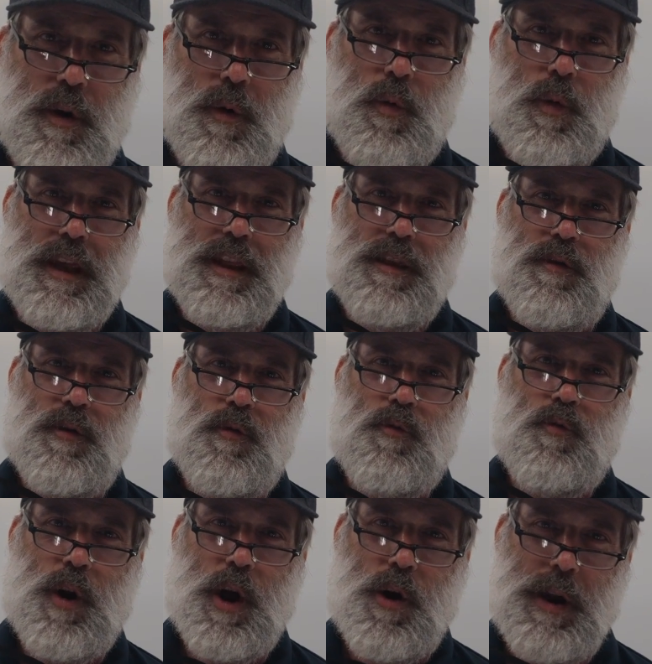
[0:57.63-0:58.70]
with
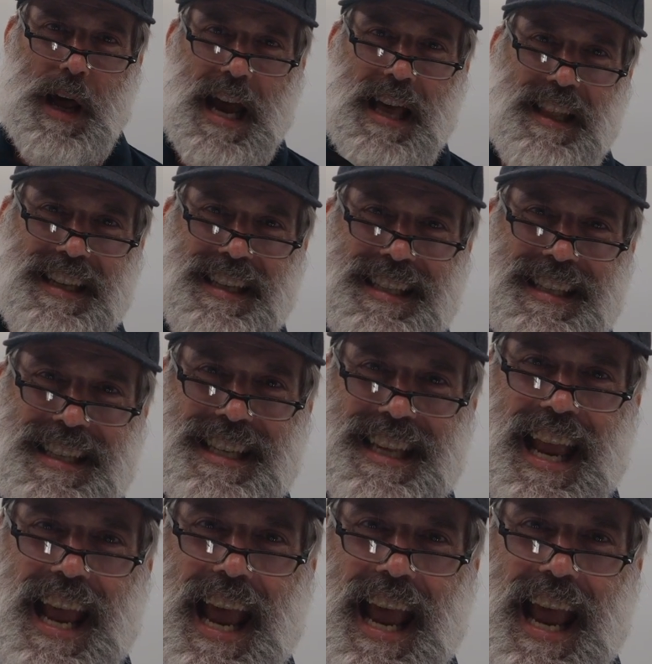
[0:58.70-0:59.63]
Rhode Island's